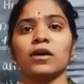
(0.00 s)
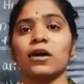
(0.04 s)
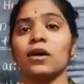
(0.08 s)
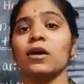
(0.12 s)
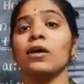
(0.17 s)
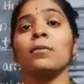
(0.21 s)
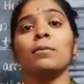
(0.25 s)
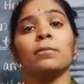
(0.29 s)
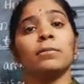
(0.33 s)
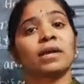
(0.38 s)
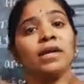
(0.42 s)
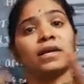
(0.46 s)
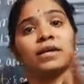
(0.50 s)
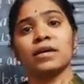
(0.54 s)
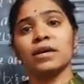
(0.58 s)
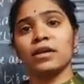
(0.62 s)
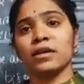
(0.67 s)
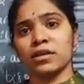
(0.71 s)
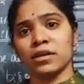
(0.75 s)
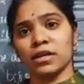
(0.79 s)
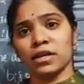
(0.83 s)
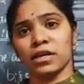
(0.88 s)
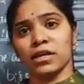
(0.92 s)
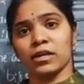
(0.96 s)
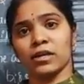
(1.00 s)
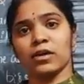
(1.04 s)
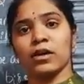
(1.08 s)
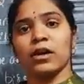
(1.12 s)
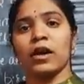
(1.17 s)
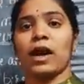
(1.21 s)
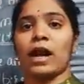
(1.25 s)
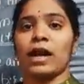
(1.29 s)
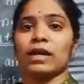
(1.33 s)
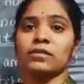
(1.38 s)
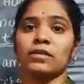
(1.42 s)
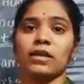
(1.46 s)
make a ring
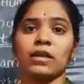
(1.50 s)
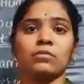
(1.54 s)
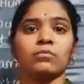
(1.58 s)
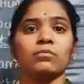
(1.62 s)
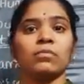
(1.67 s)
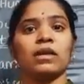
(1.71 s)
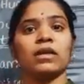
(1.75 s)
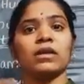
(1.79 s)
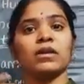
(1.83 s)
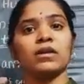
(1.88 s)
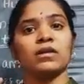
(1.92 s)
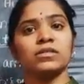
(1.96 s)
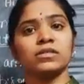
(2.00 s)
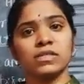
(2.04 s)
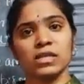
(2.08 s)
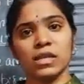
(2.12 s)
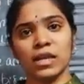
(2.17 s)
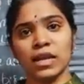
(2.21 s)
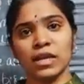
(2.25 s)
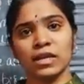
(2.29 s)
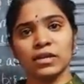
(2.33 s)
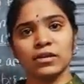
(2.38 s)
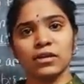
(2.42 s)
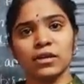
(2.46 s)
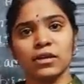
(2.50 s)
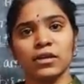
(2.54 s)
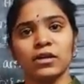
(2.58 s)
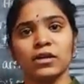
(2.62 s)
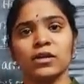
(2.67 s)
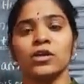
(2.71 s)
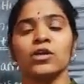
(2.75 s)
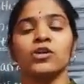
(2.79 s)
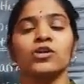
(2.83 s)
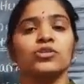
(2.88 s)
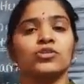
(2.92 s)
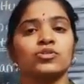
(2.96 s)
and then make a cylinder,
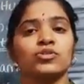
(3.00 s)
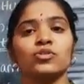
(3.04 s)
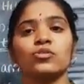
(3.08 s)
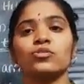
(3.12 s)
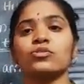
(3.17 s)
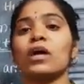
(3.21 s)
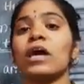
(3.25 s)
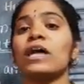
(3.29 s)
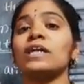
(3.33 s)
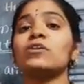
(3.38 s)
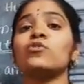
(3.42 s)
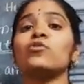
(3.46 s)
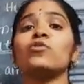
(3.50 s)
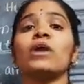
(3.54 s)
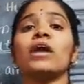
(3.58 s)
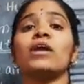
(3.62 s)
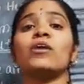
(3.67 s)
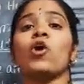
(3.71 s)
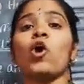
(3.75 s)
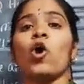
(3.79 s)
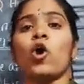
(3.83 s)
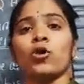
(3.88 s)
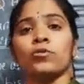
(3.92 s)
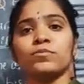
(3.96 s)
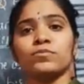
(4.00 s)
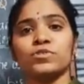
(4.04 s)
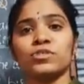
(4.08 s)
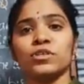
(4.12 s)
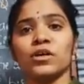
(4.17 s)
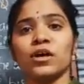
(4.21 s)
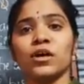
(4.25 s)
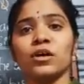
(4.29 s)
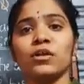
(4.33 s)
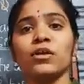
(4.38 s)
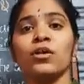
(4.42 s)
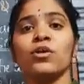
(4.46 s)
so that you can observe
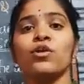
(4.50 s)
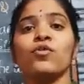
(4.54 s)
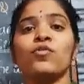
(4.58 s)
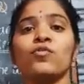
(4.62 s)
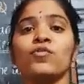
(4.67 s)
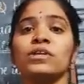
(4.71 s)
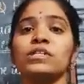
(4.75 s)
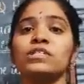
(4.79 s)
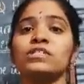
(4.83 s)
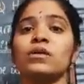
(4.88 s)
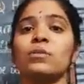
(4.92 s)
which